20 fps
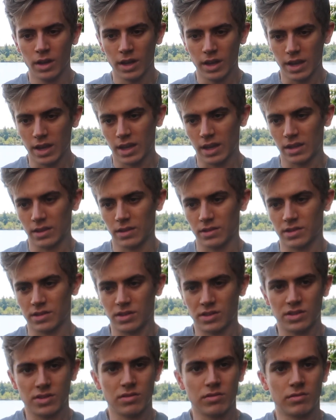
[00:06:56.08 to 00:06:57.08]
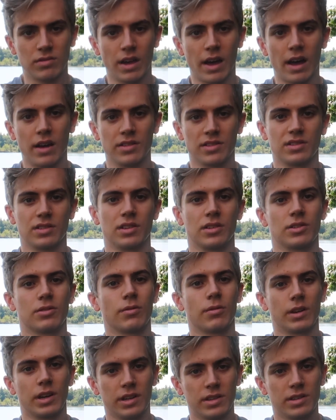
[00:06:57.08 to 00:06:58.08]
and this is
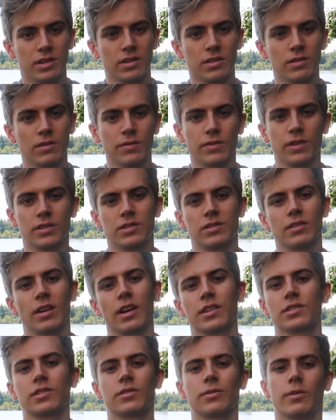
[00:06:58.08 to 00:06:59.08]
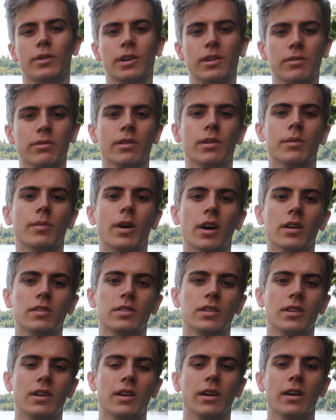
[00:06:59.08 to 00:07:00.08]
2022 for the 2023 model
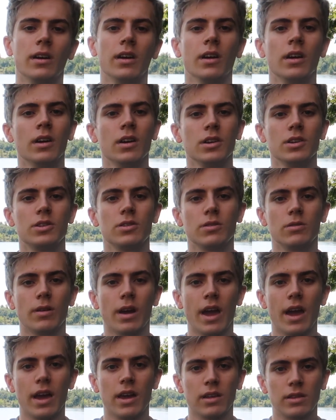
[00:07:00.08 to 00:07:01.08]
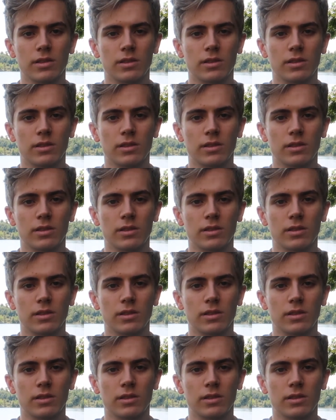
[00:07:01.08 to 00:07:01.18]
year, to a